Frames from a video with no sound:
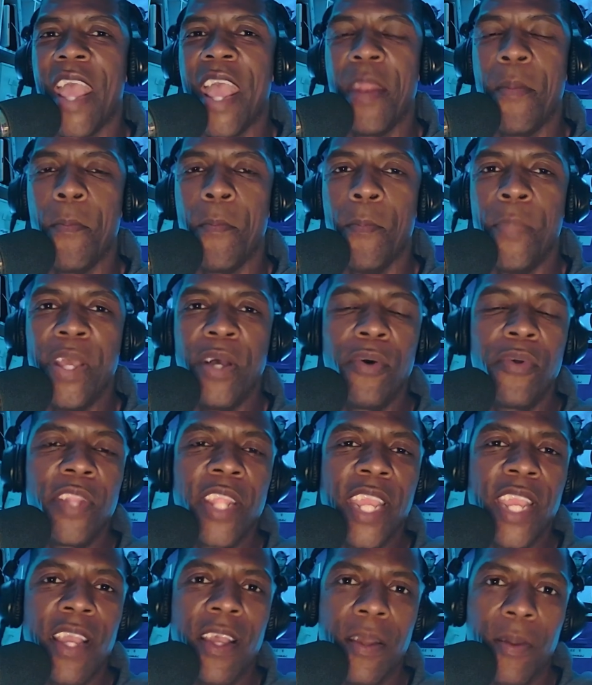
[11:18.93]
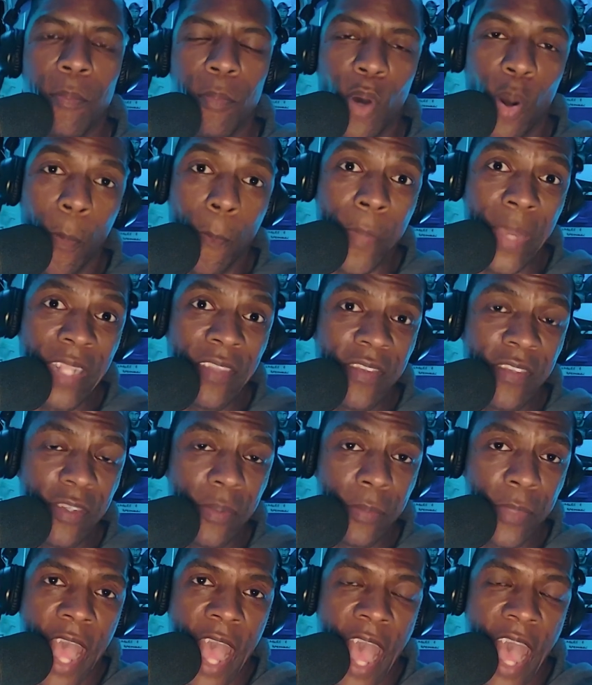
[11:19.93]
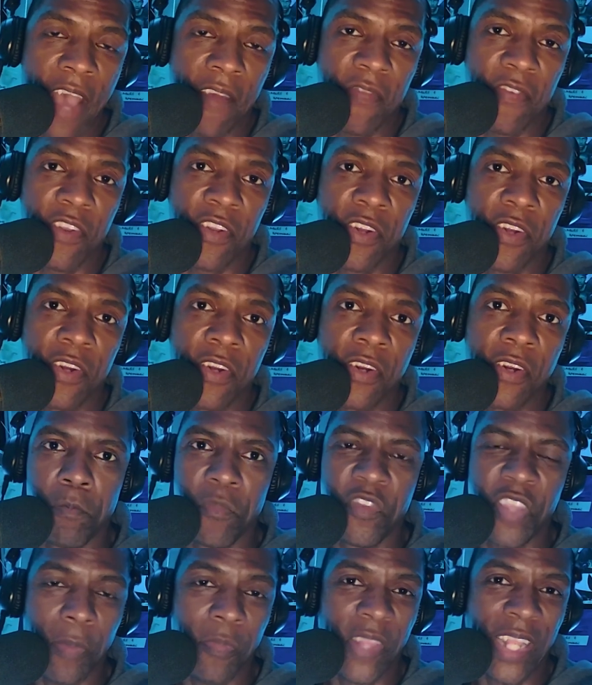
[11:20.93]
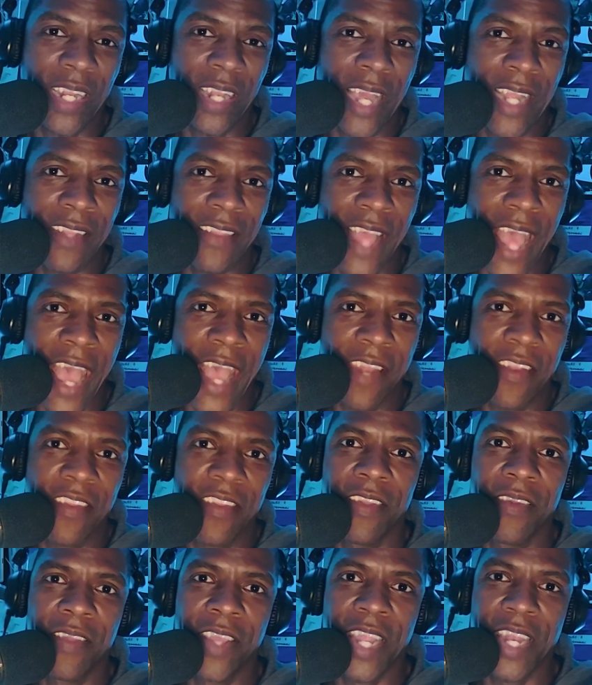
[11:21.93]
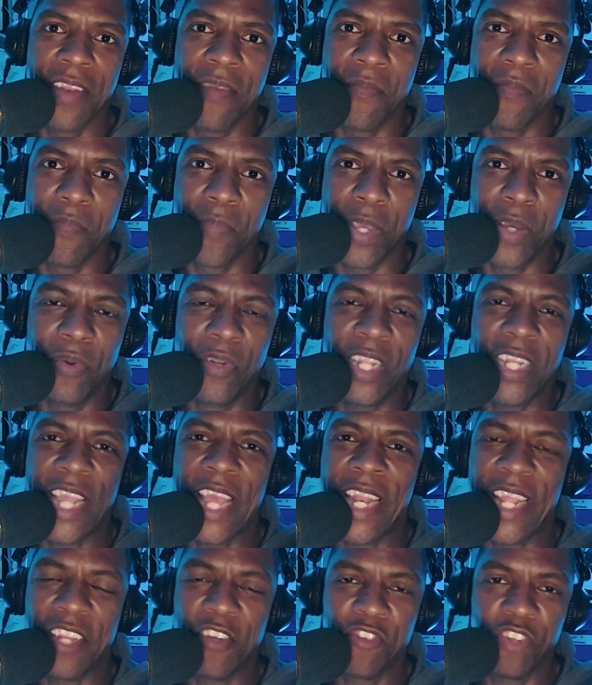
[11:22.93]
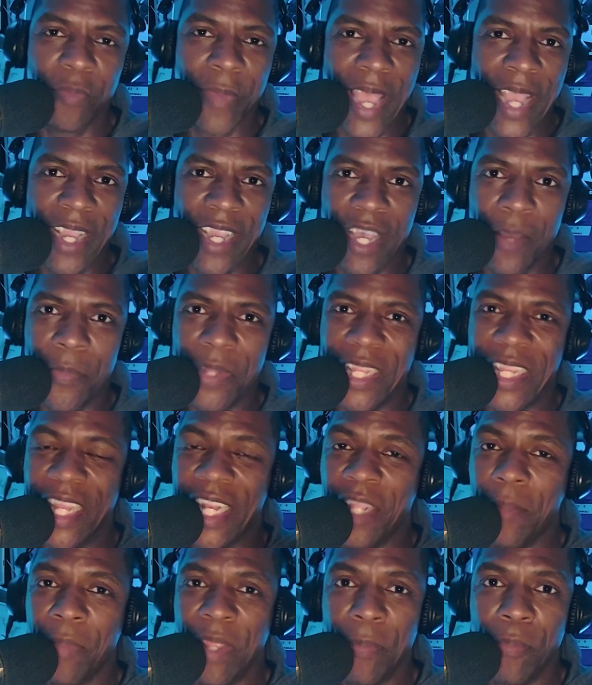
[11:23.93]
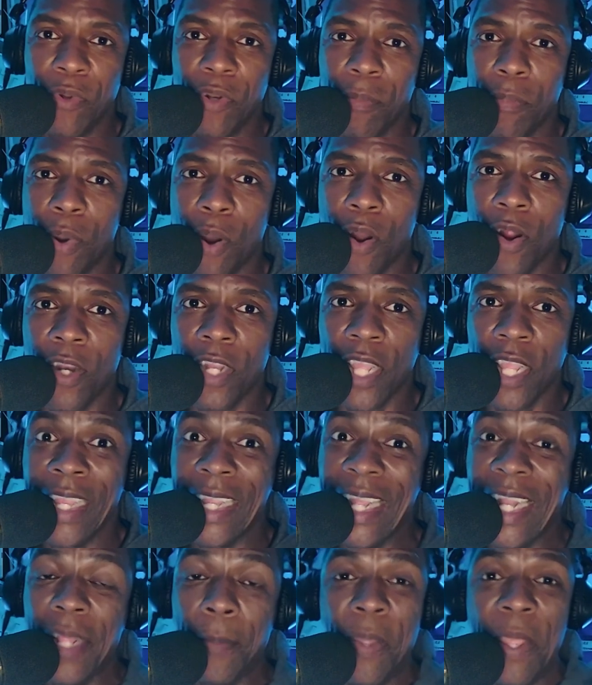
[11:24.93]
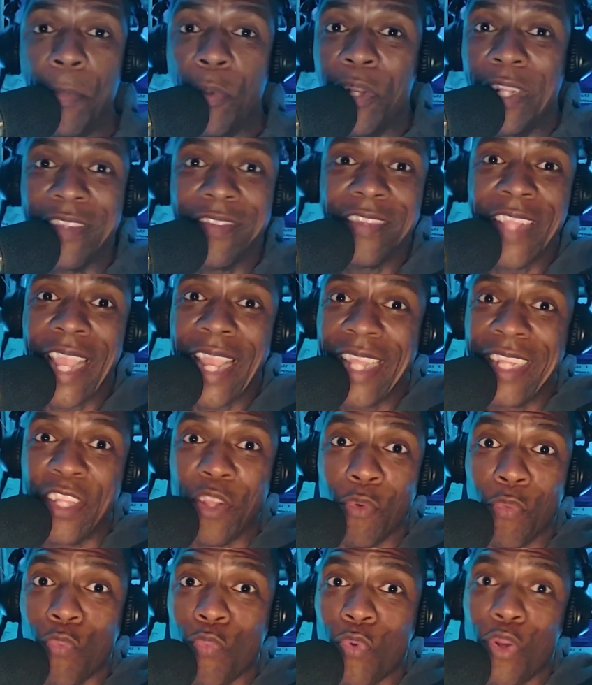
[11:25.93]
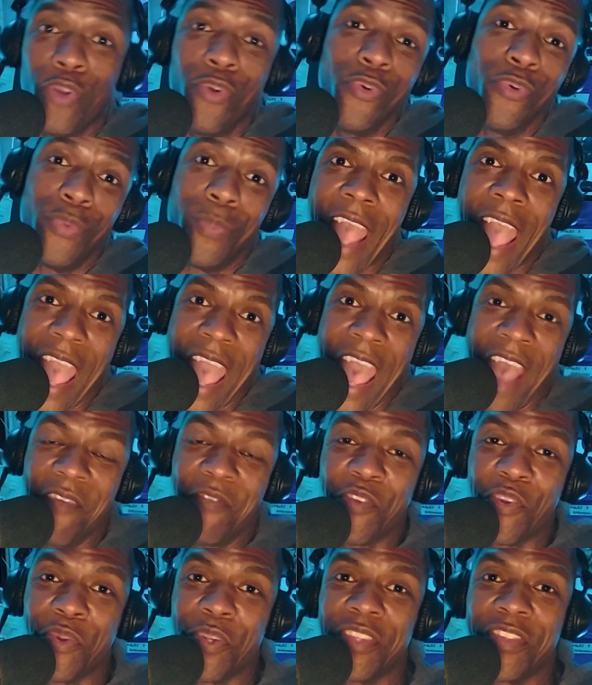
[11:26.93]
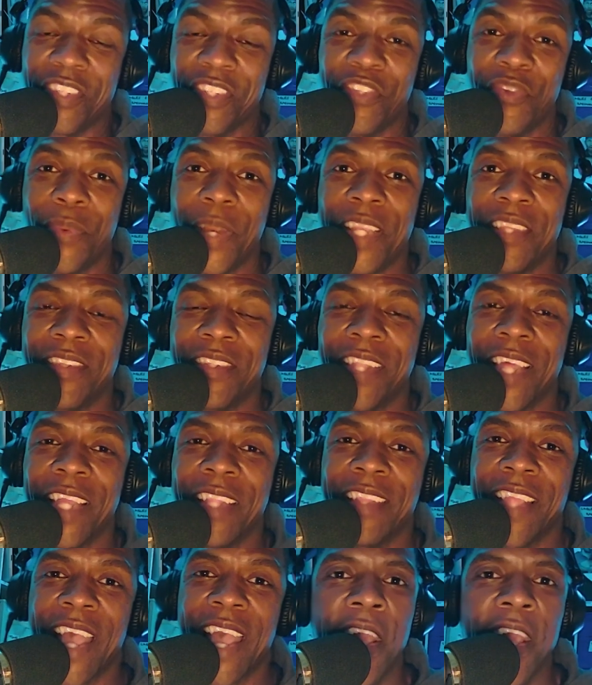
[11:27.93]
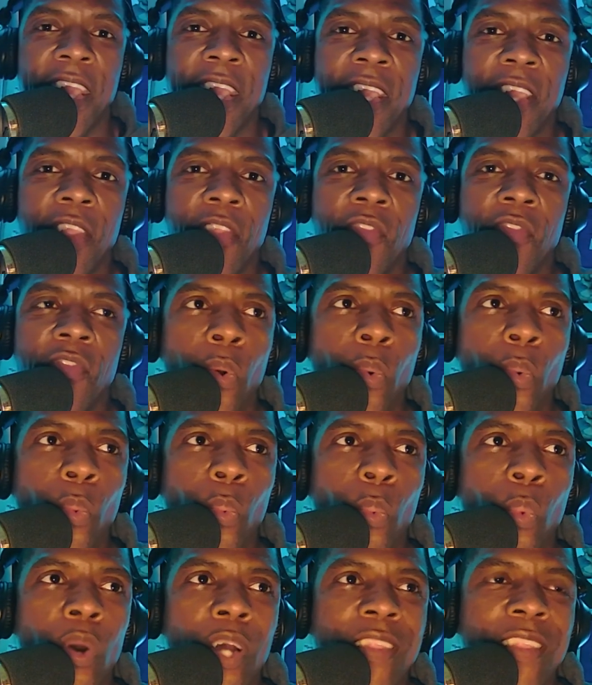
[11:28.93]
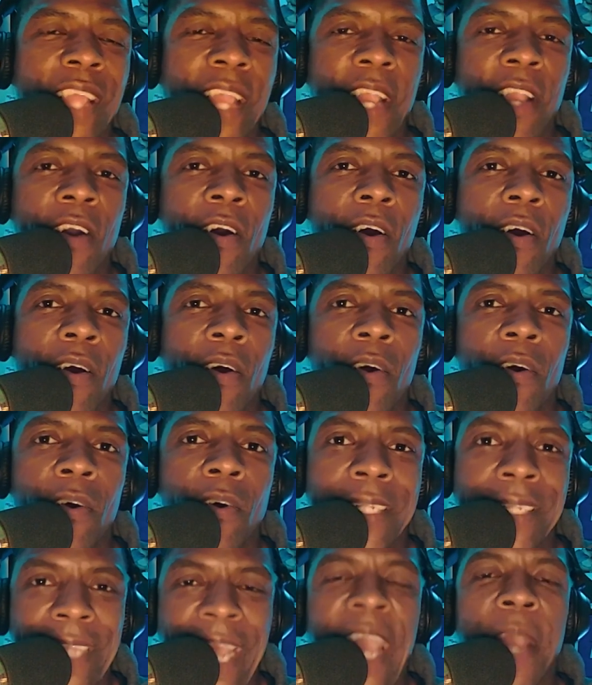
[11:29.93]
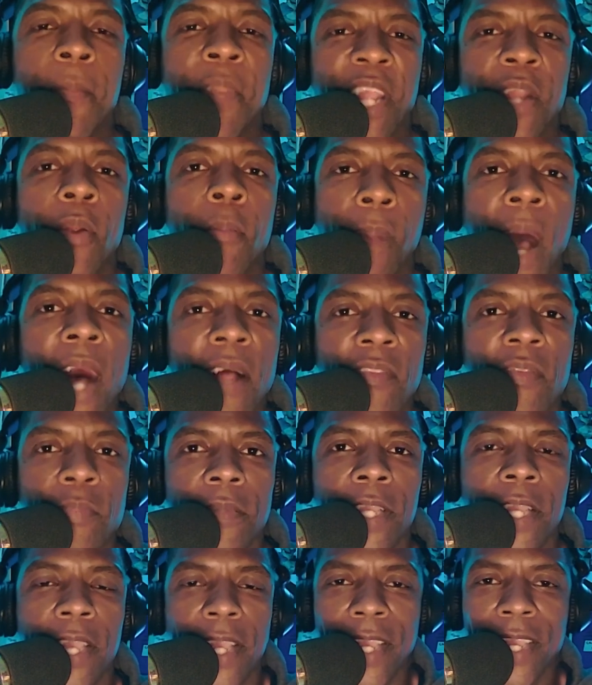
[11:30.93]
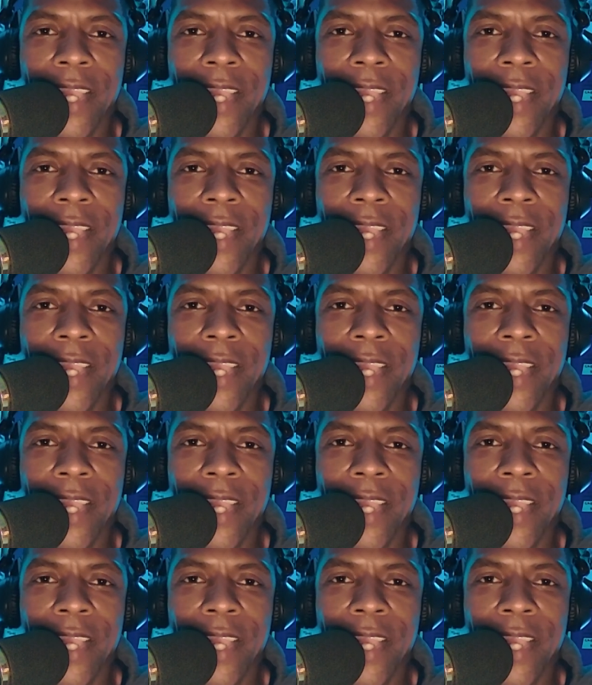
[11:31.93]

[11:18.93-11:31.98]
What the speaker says: And building momentum after something like that and building that energy back up and getting people to party, getting people to stay in the room after a situation like that is what they call damn near impossible.